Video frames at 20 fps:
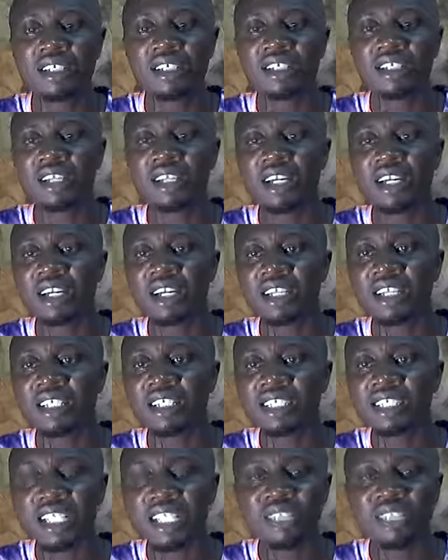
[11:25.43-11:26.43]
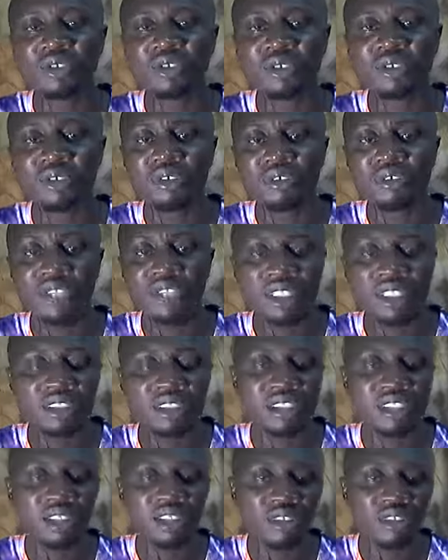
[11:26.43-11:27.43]
they tend to create
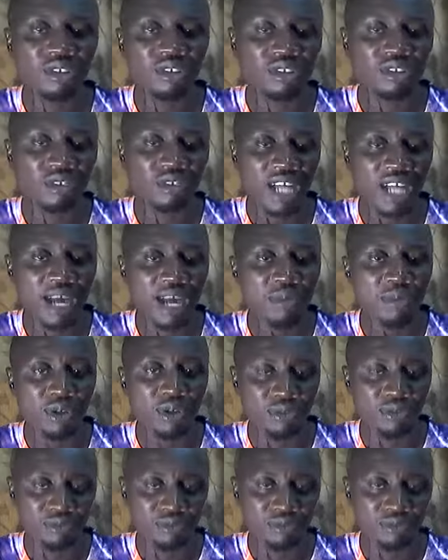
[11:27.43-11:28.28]
a lot of carbon